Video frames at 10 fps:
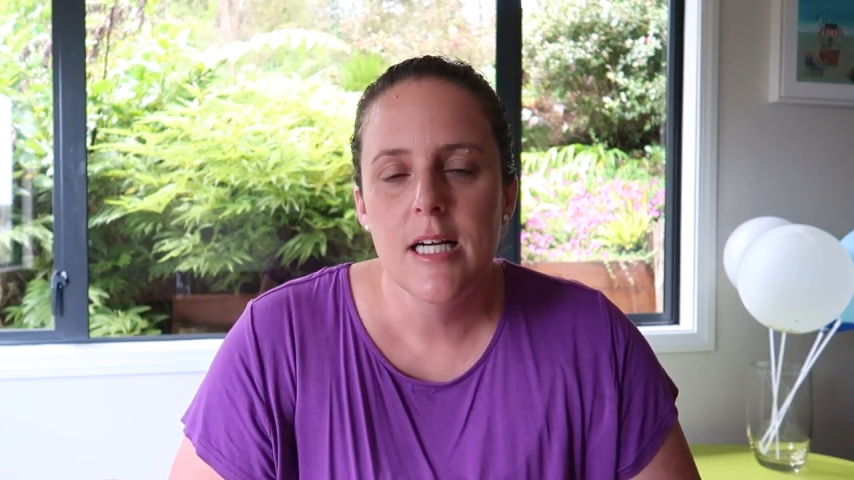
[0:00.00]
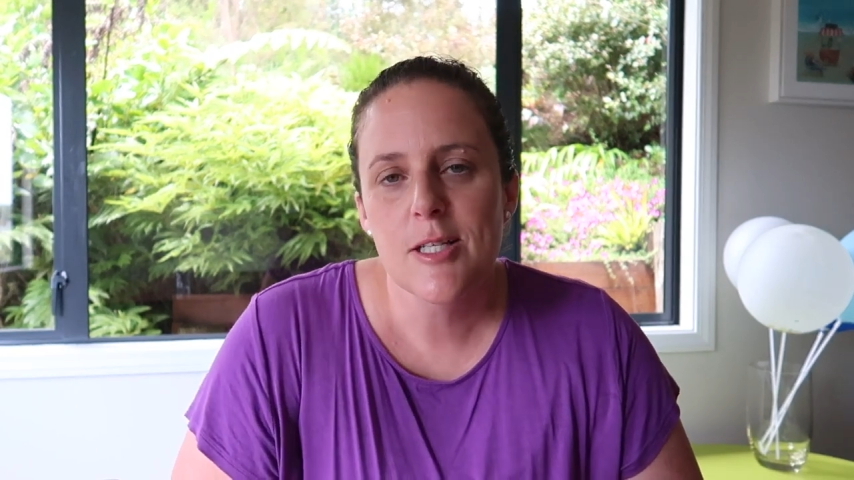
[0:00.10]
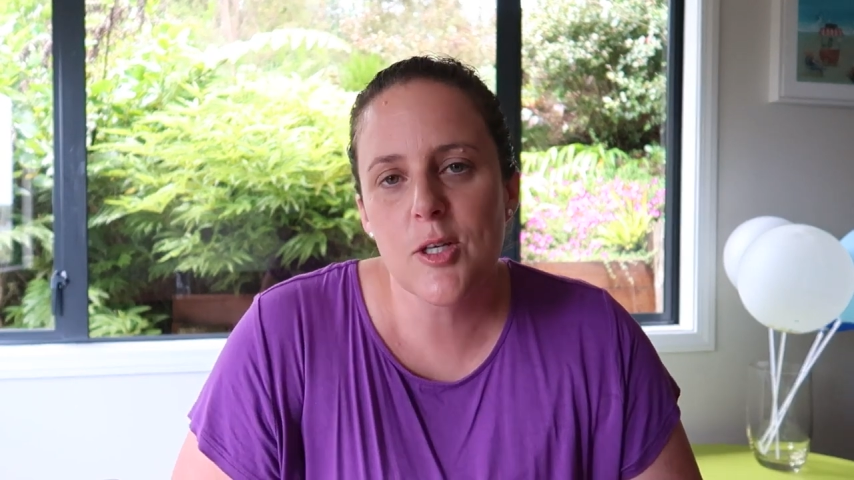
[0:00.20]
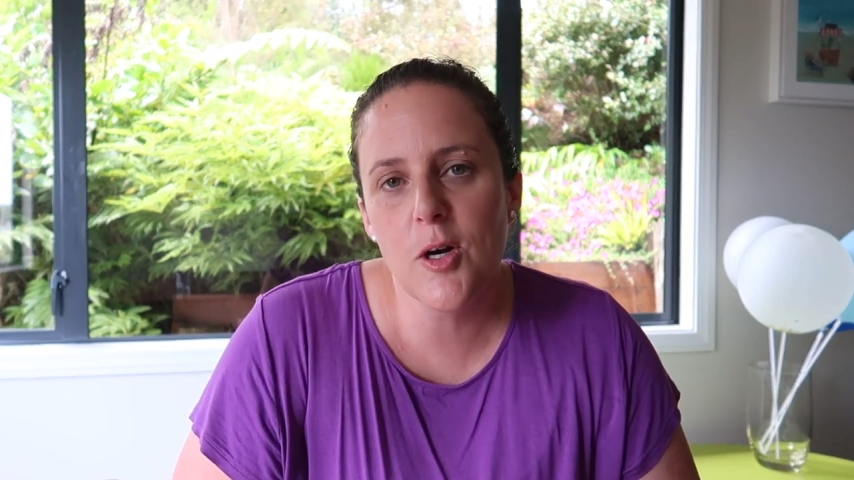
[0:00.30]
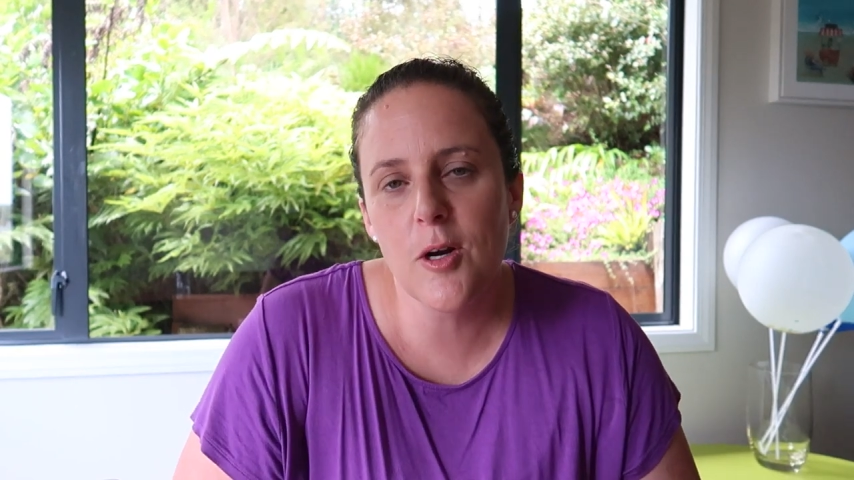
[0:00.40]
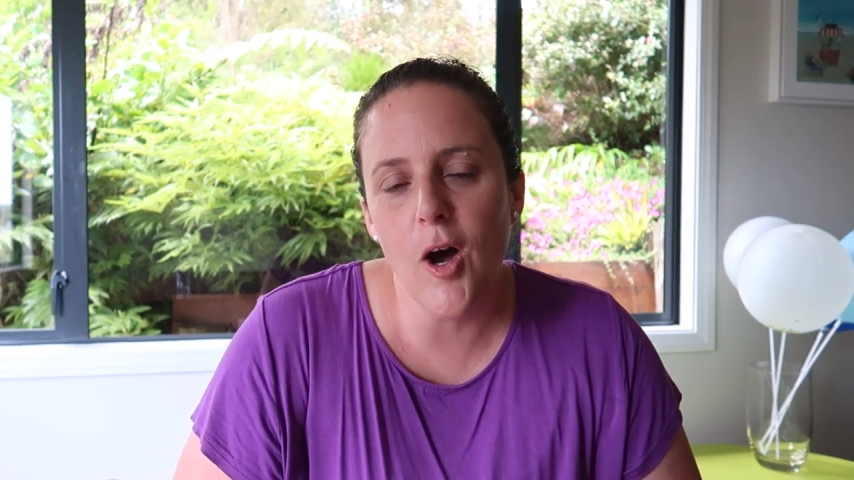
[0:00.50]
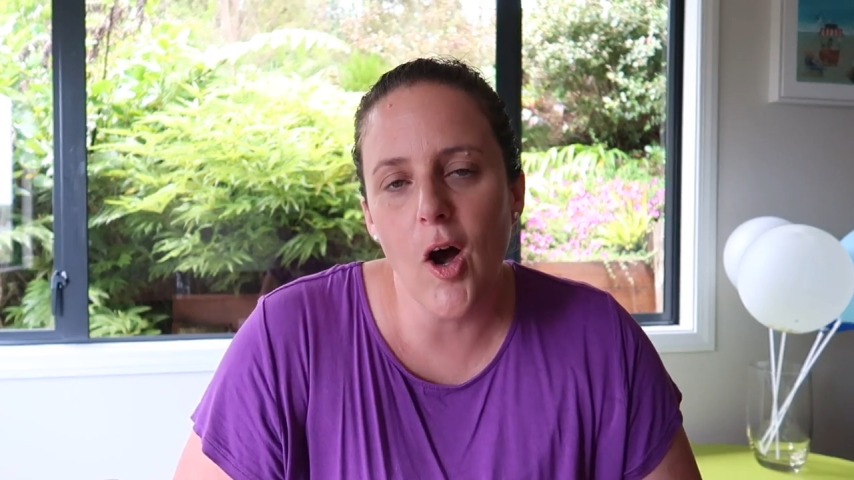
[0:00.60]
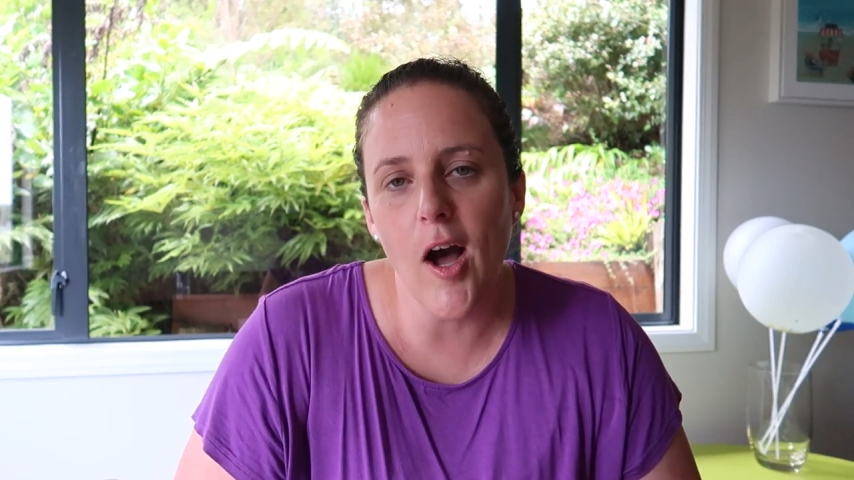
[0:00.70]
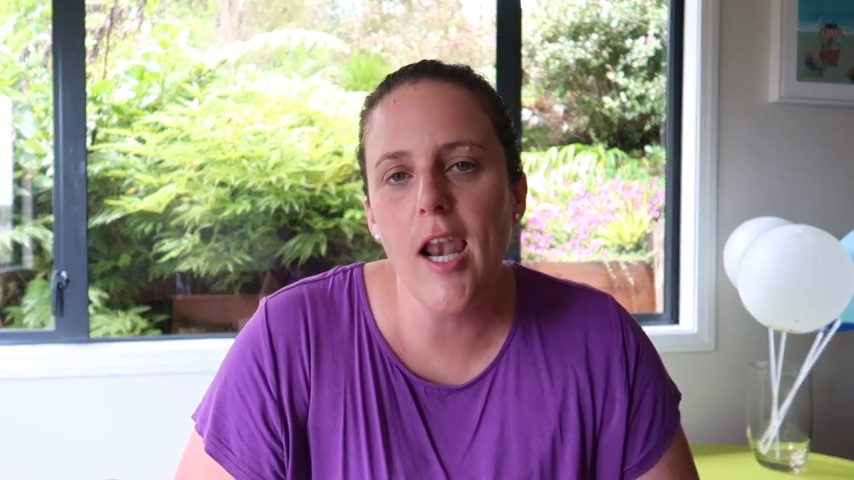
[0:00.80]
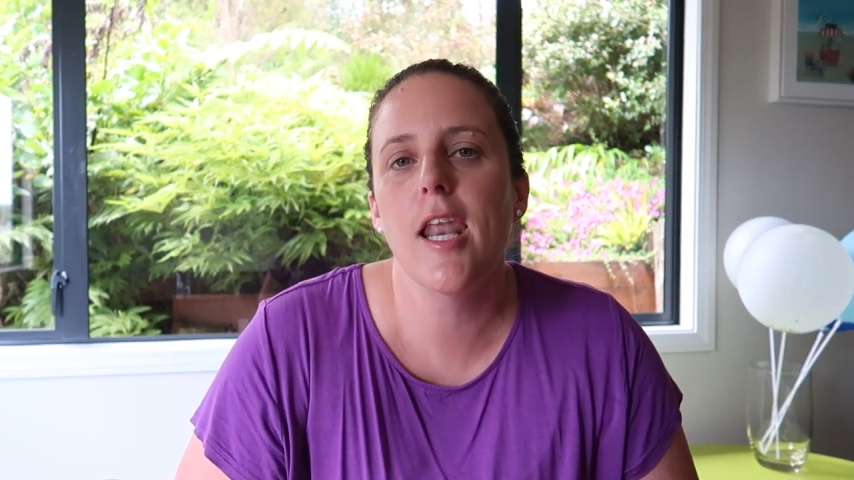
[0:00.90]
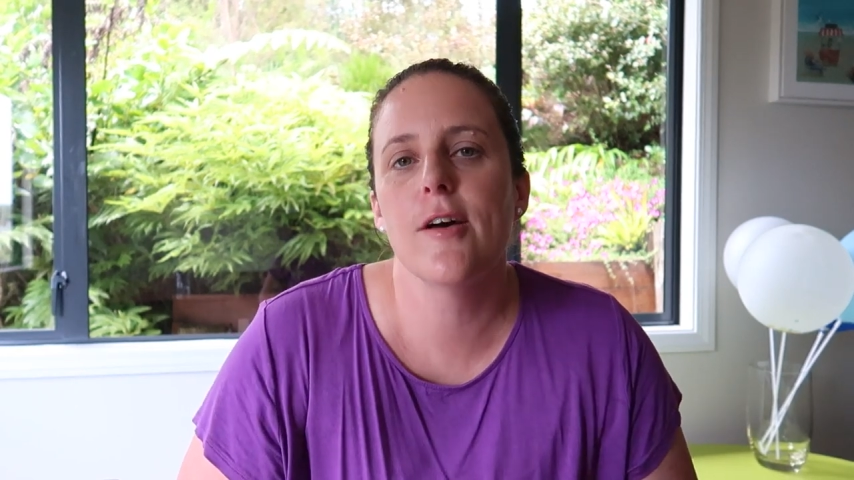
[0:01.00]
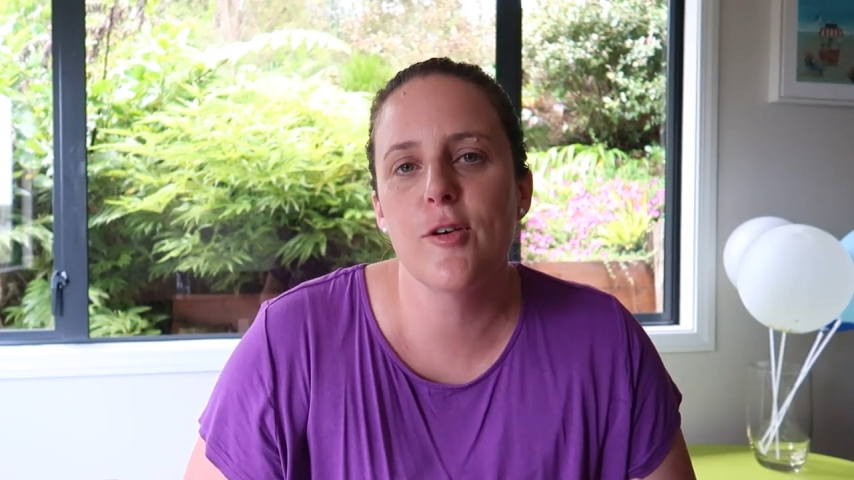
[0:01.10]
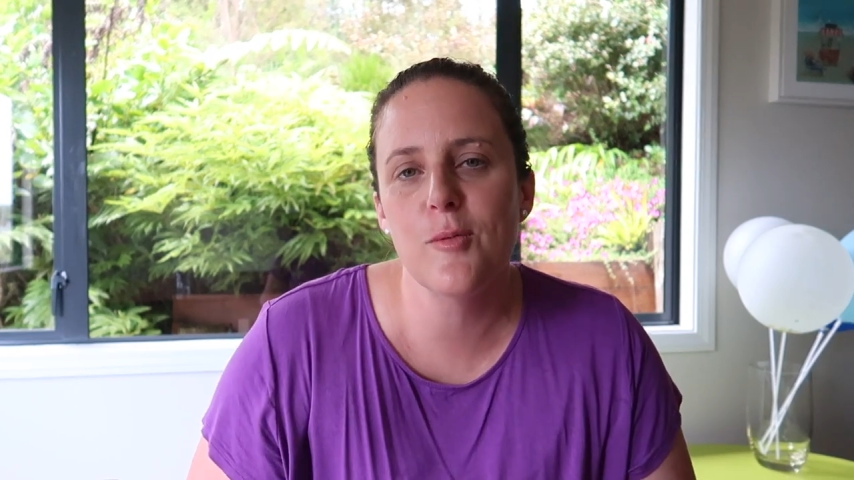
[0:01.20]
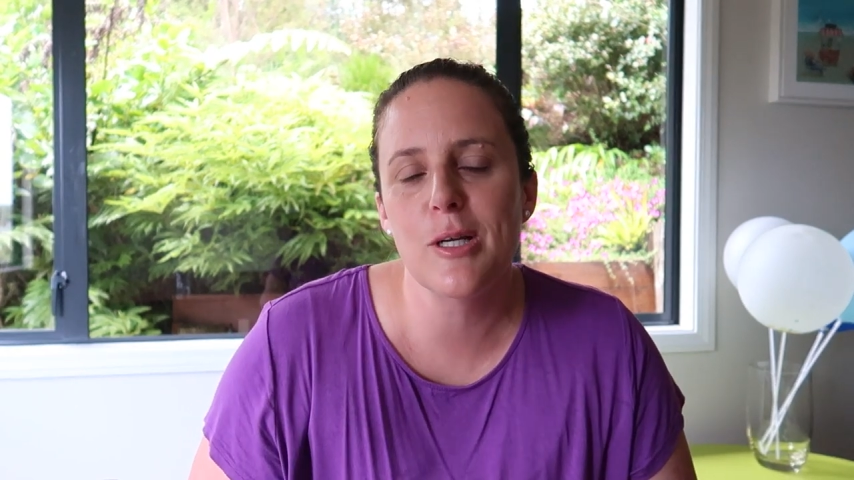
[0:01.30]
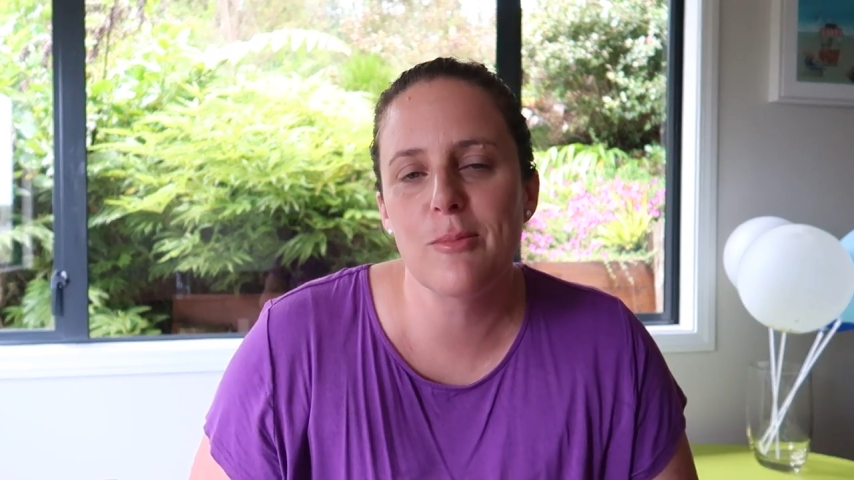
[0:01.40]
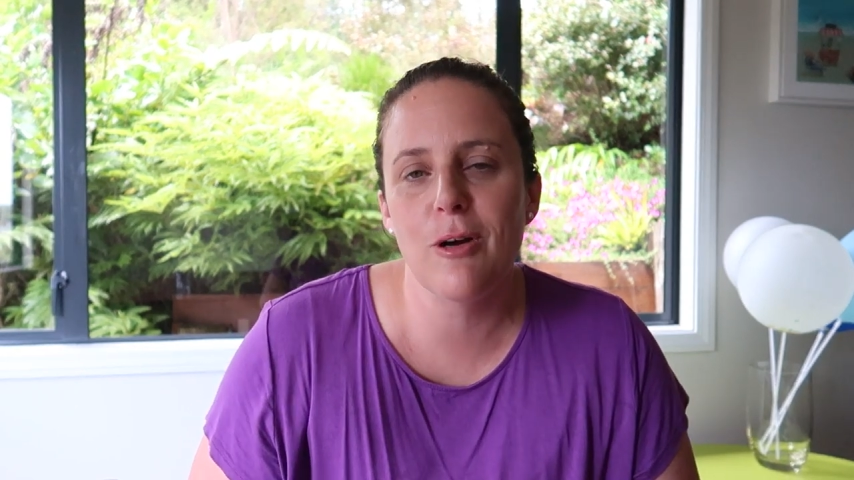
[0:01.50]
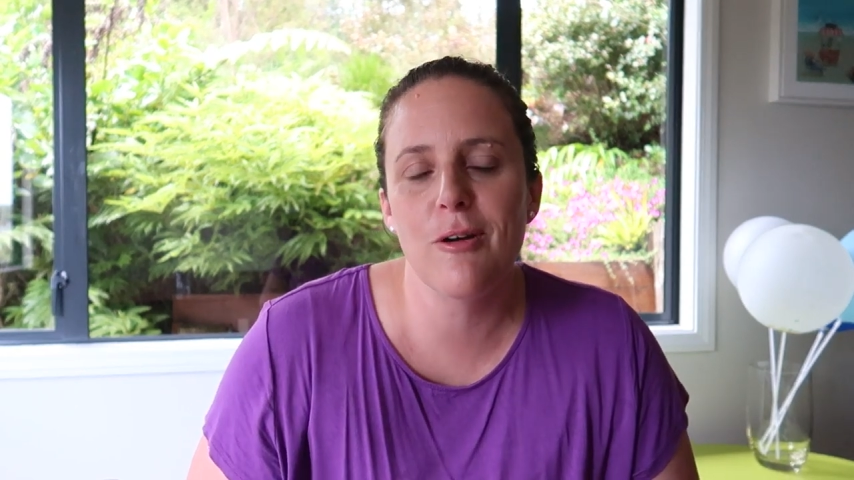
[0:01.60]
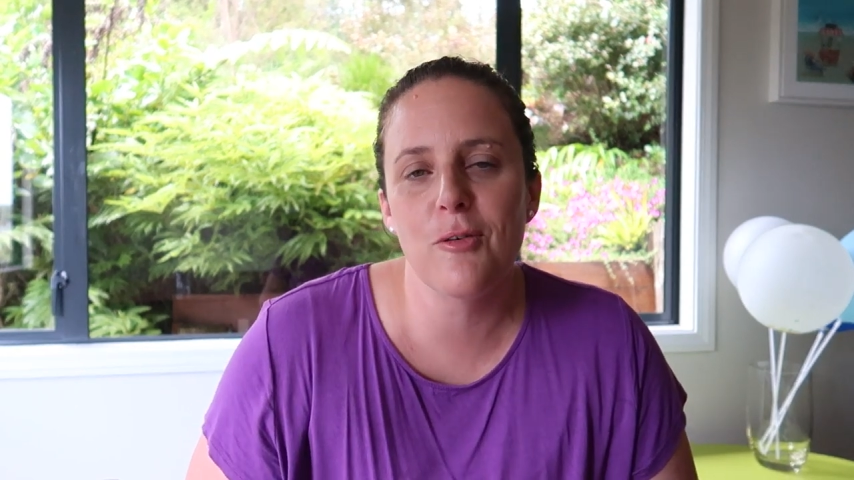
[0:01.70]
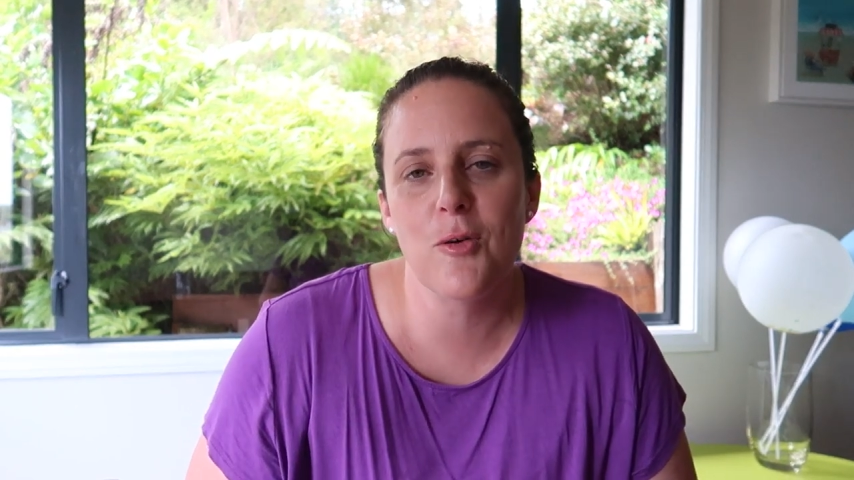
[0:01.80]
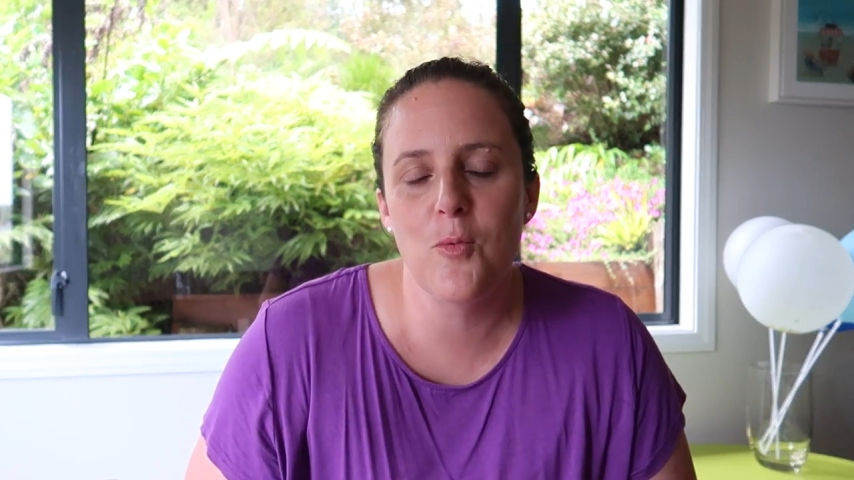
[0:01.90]
So I love it when I'm
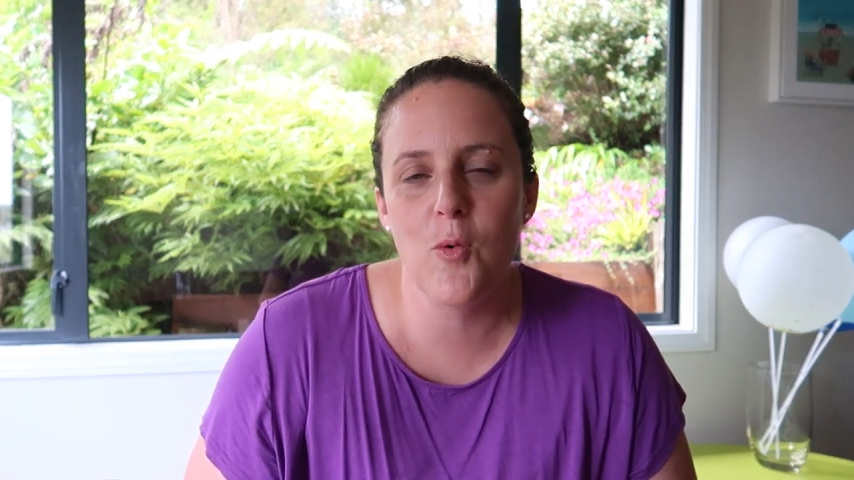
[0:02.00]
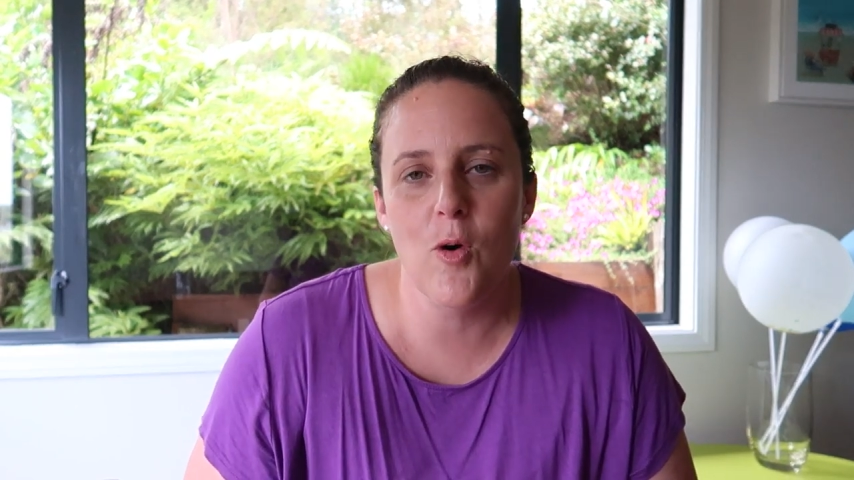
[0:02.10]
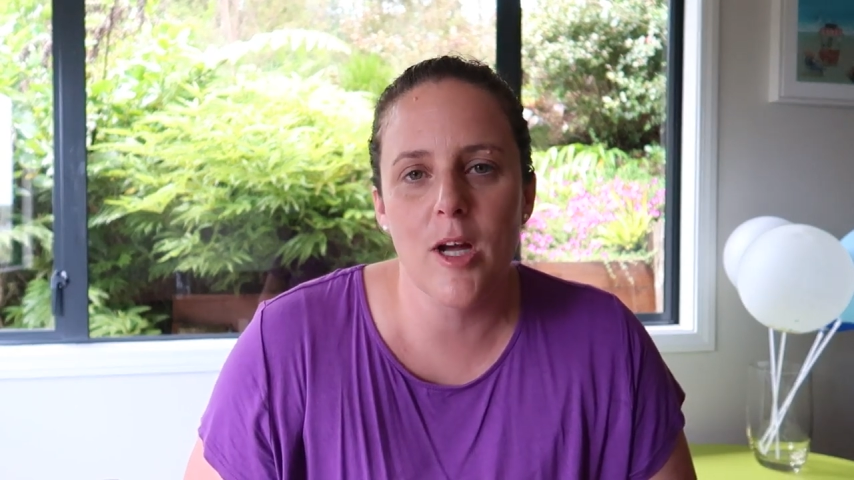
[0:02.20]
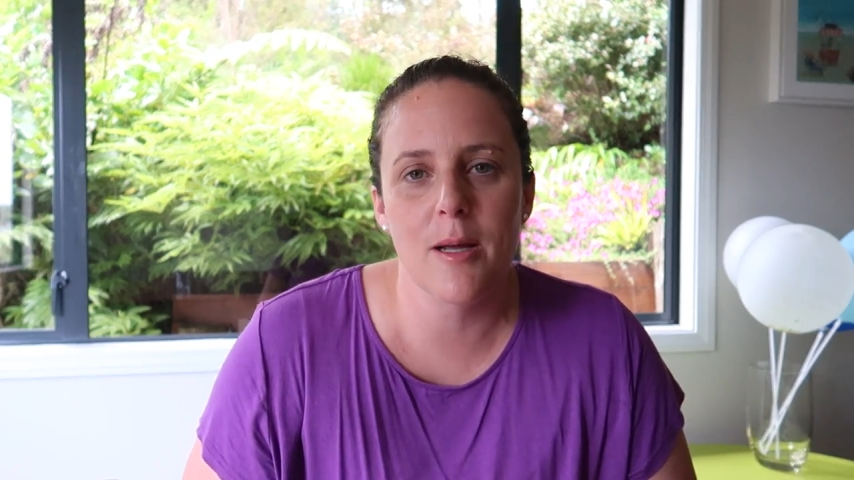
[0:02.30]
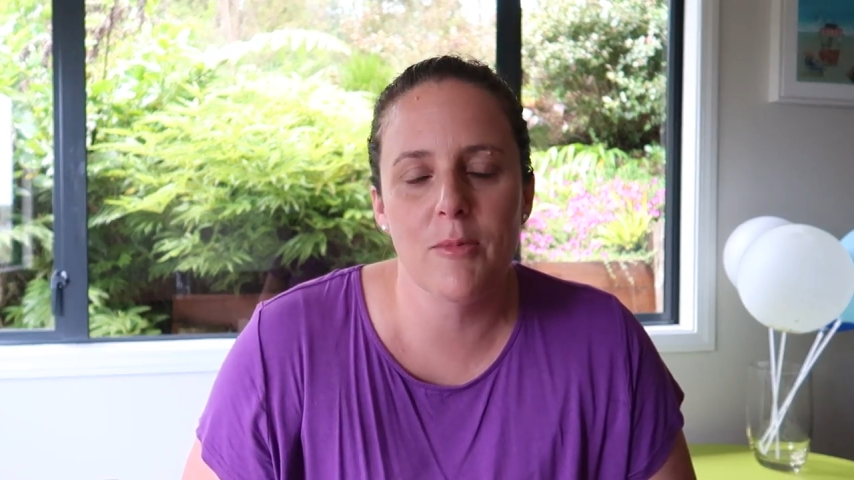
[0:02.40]
going on a walk and